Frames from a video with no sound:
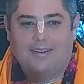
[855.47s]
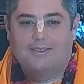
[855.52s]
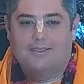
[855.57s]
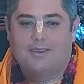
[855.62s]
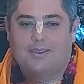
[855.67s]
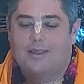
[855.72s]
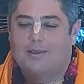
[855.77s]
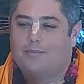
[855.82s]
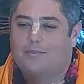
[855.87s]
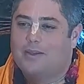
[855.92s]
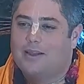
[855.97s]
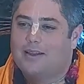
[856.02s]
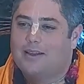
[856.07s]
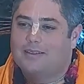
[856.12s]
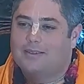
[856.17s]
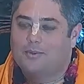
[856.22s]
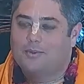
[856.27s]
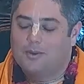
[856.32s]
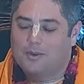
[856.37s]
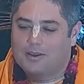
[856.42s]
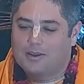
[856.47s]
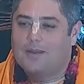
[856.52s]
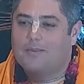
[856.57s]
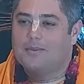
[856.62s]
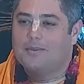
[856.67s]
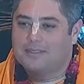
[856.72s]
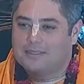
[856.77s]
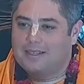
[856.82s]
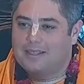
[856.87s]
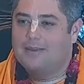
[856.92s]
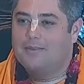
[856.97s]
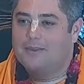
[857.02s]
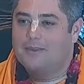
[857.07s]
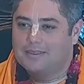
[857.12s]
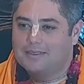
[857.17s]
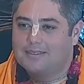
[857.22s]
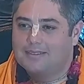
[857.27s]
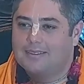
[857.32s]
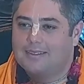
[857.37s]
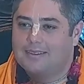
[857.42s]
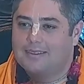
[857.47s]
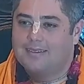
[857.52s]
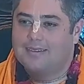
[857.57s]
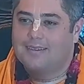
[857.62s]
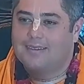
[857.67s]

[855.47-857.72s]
So they picked, we'll come as demons,